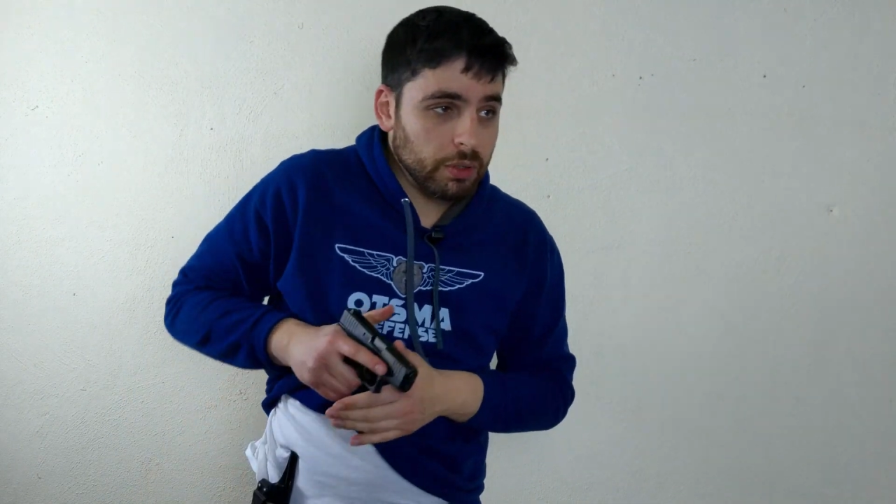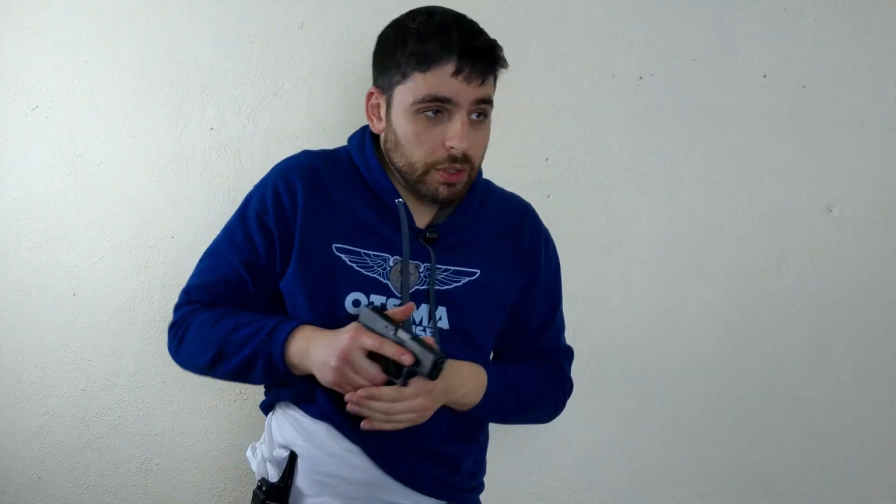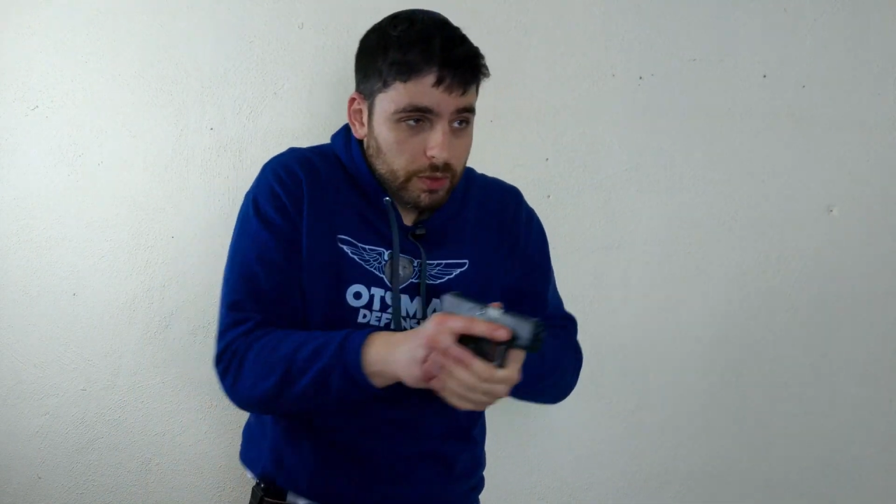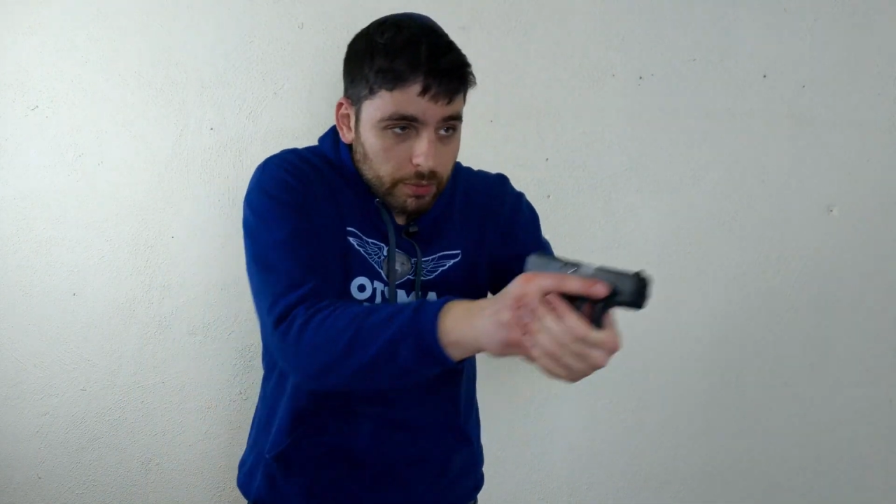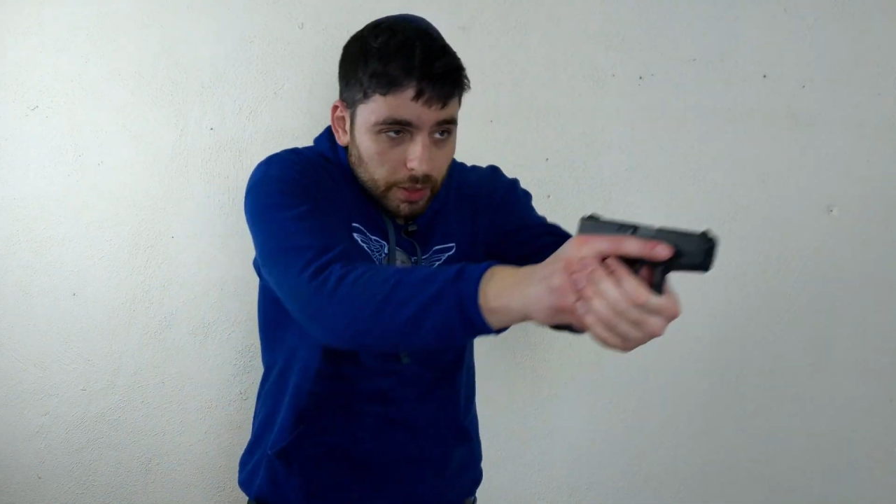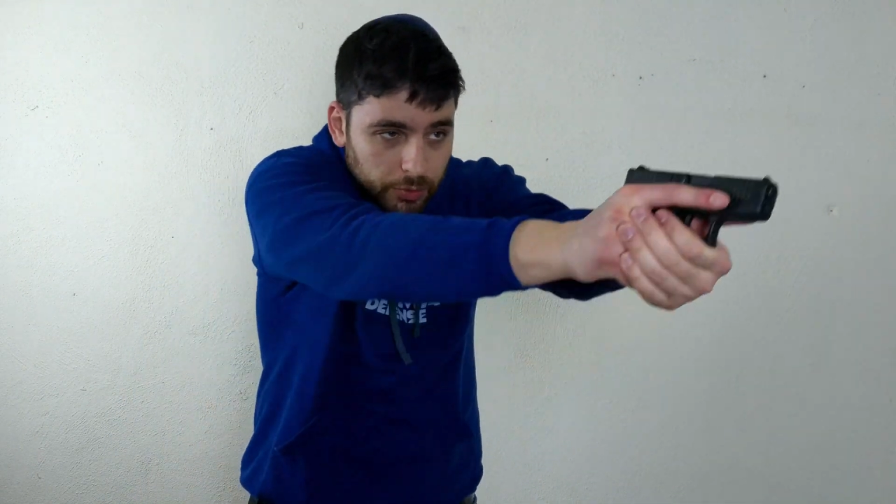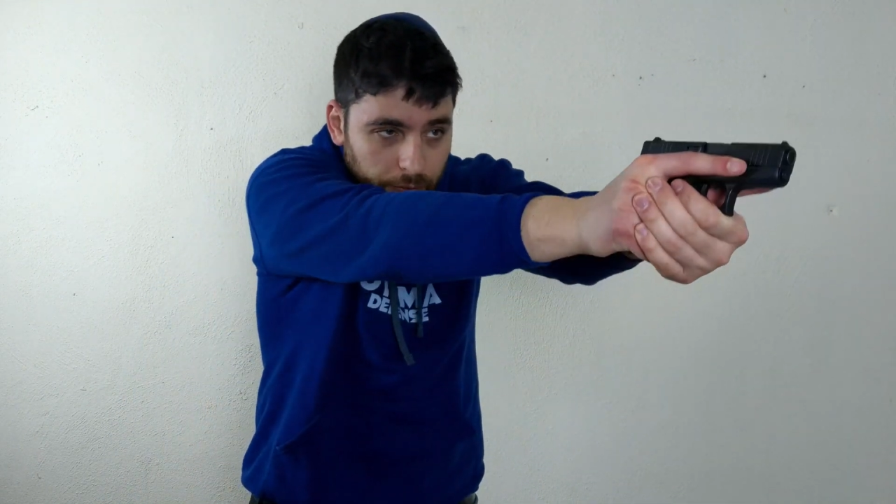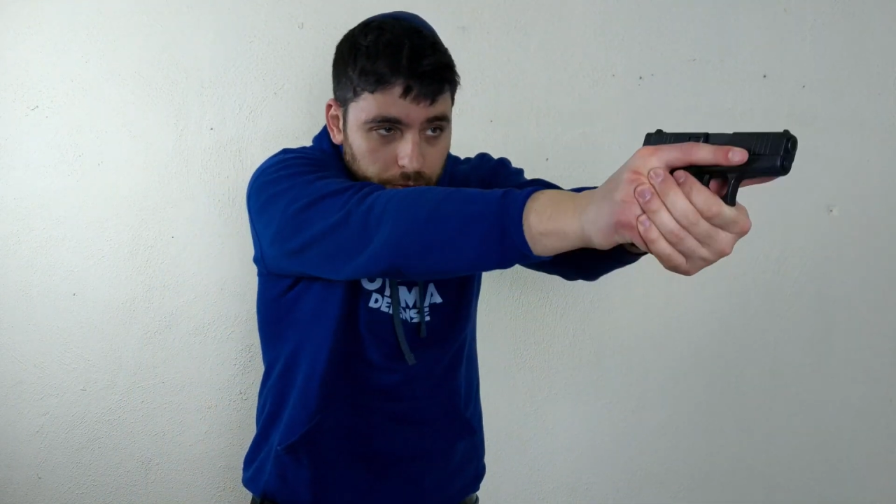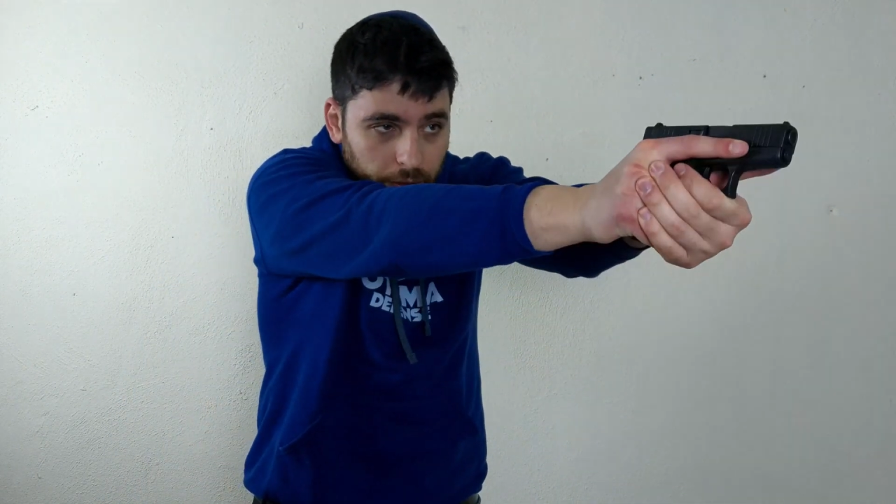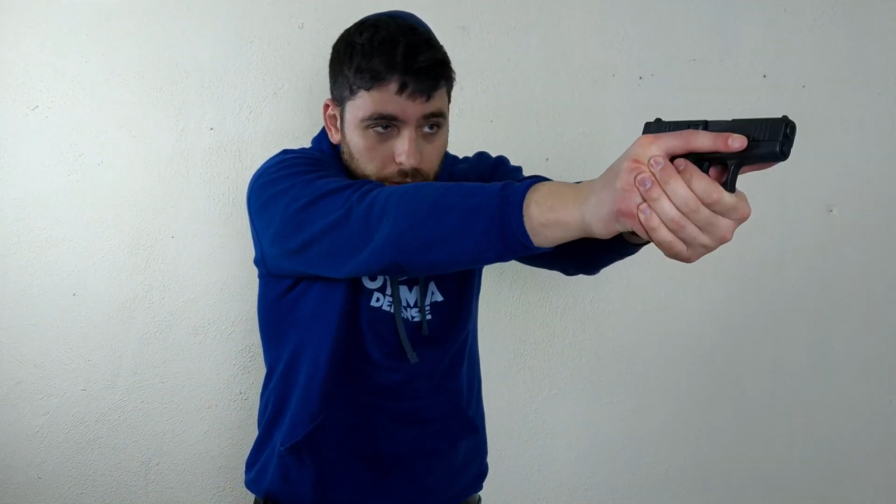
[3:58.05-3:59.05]
because sometimes you
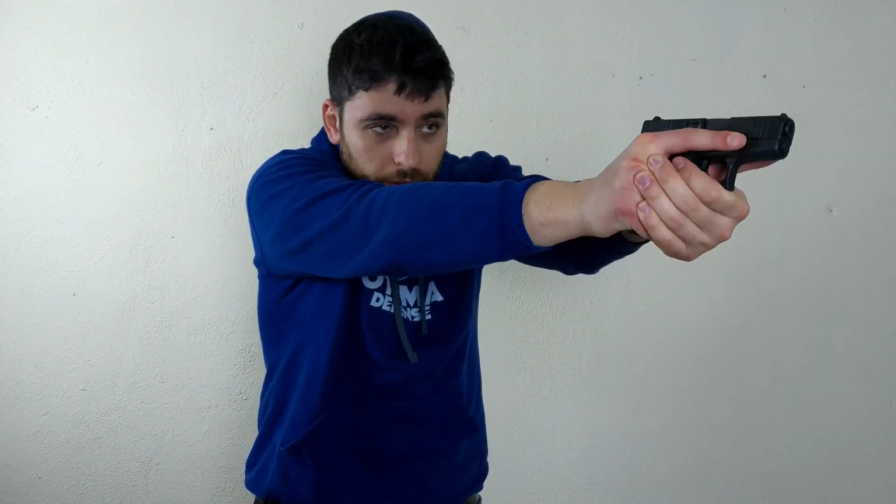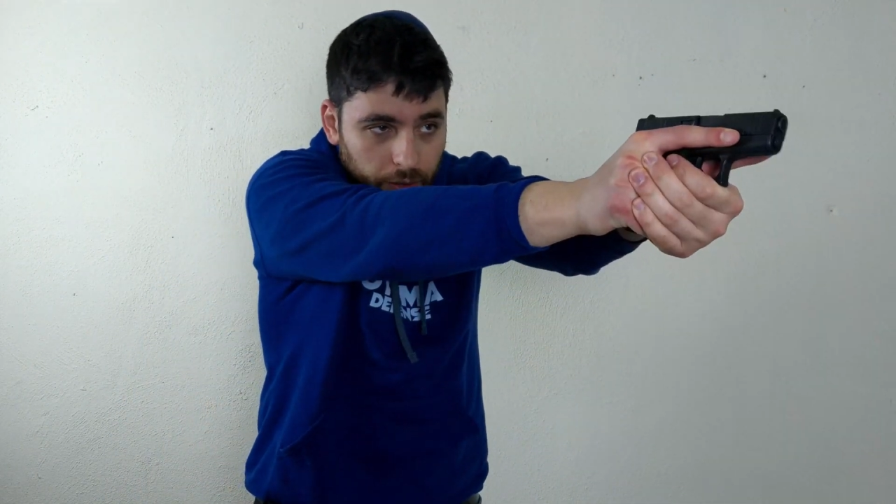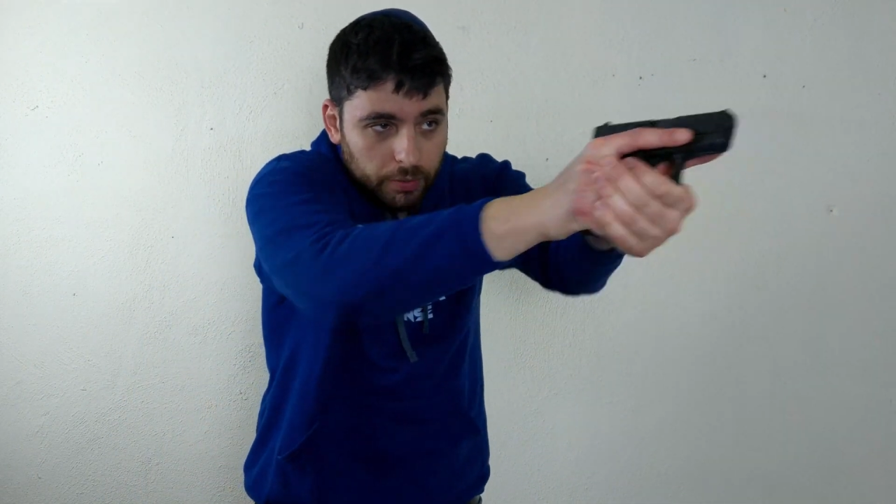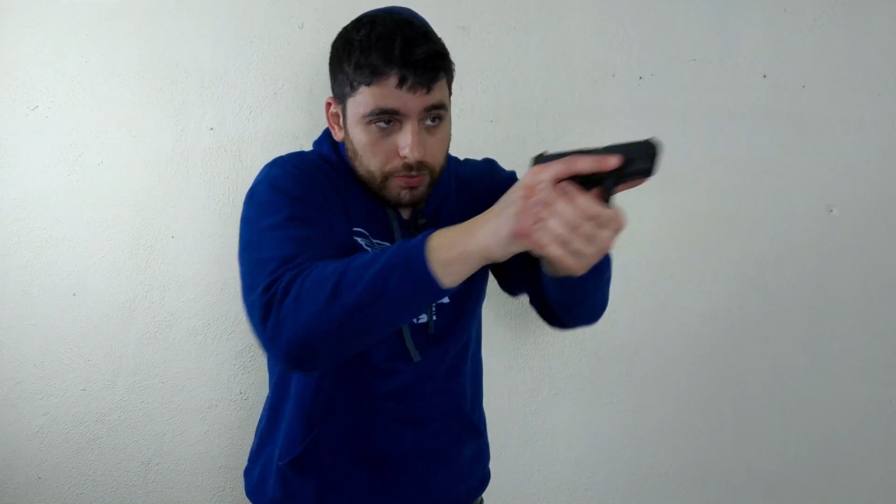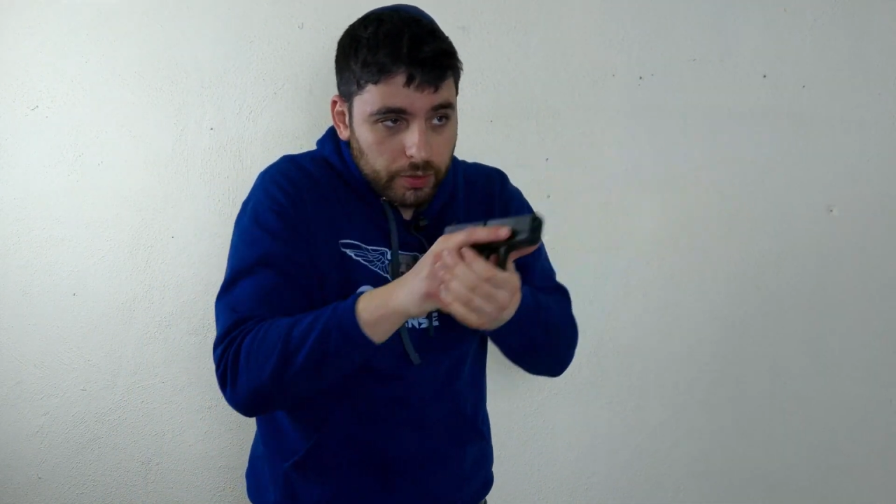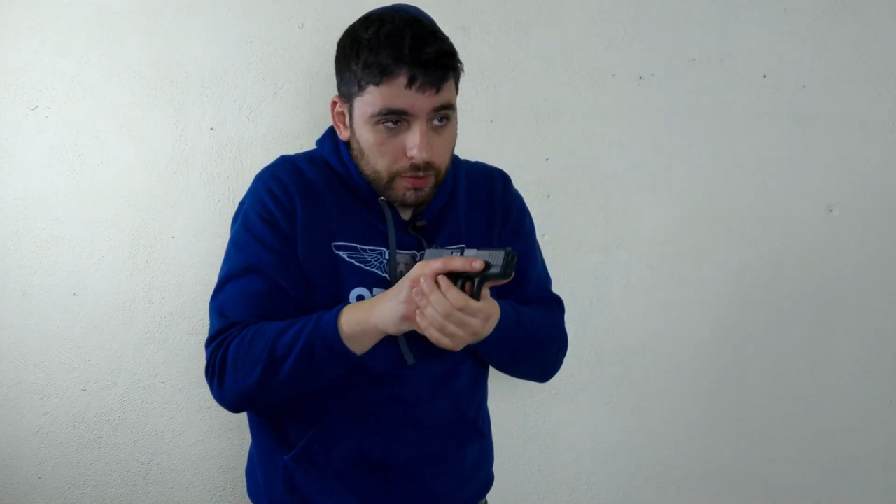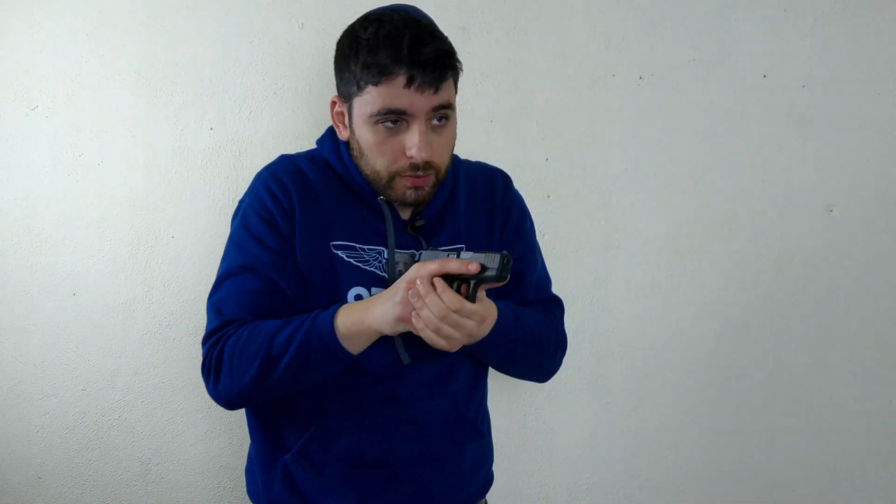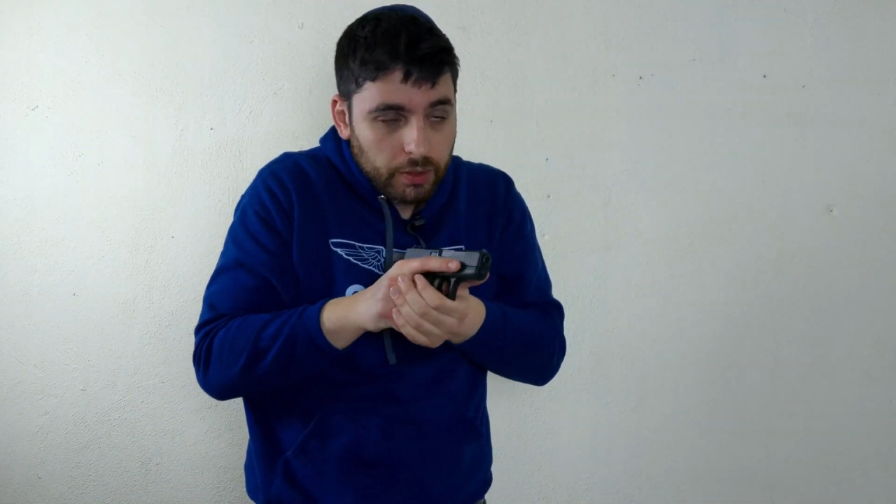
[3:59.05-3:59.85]
have your gun out, and then all of a sudden you have